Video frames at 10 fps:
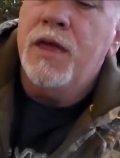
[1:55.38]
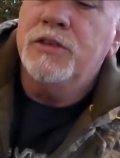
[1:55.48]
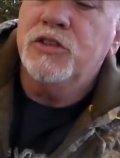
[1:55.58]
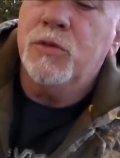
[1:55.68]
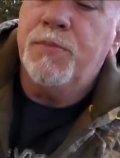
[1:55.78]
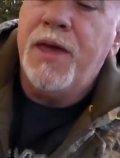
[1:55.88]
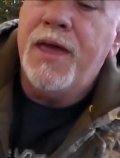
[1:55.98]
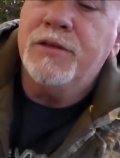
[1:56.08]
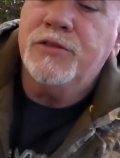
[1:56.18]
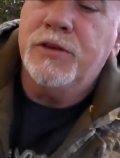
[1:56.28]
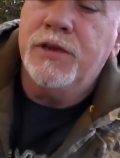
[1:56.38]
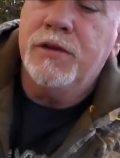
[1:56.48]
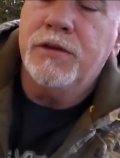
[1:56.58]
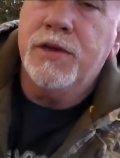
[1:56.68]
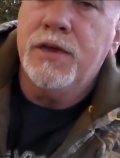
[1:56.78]
Its capacity,
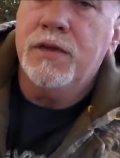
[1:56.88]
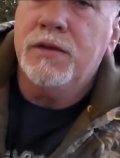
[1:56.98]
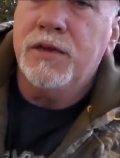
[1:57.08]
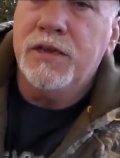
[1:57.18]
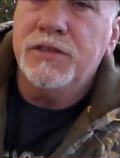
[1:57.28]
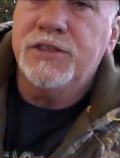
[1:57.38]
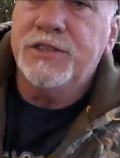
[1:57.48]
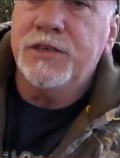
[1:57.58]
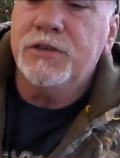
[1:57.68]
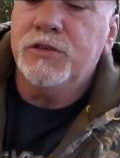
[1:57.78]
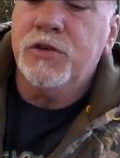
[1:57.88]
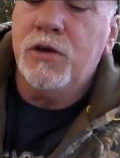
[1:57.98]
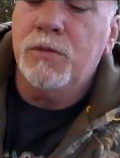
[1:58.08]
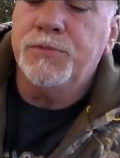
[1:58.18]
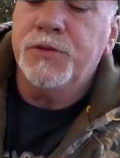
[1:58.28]
again, is six
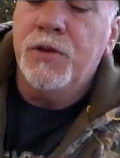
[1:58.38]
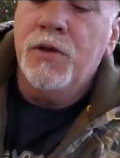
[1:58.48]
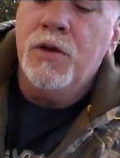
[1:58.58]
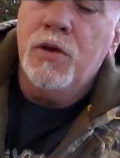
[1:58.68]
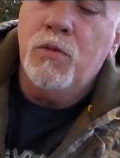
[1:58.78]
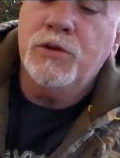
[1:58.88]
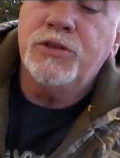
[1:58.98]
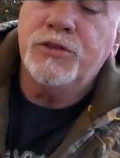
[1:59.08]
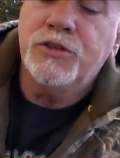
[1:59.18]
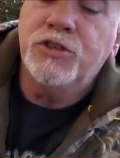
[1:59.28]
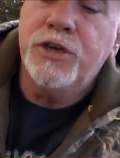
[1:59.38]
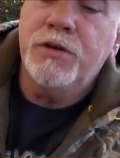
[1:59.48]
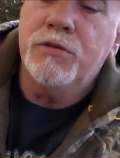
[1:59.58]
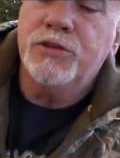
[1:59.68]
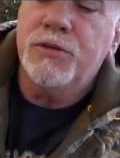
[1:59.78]
cups, which is a
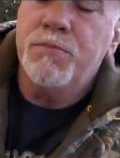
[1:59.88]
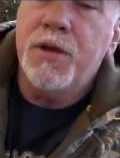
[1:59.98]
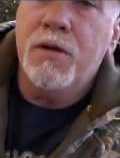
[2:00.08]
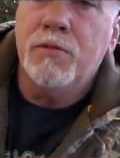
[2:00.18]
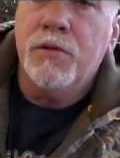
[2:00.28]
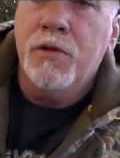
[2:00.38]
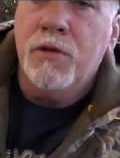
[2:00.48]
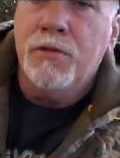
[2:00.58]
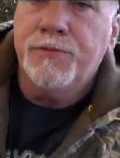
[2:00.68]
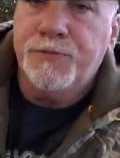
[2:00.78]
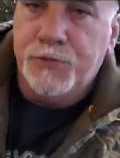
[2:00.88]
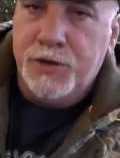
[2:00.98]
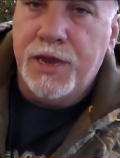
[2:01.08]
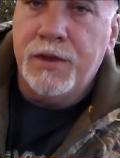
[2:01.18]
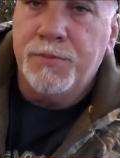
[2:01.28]
generous amount for
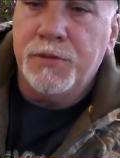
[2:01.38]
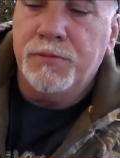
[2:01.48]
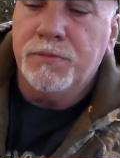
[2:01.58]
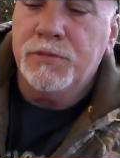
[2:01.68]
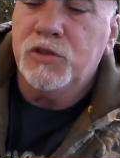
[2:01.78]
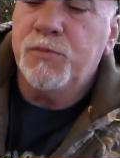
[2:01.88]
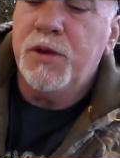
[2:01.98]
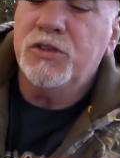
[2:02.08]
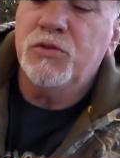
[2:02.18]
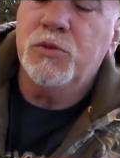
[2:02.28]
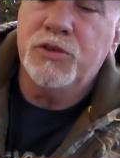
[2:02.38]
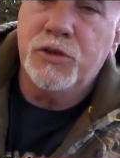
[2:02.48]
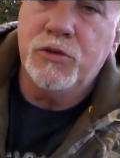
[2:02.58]
camping, especially with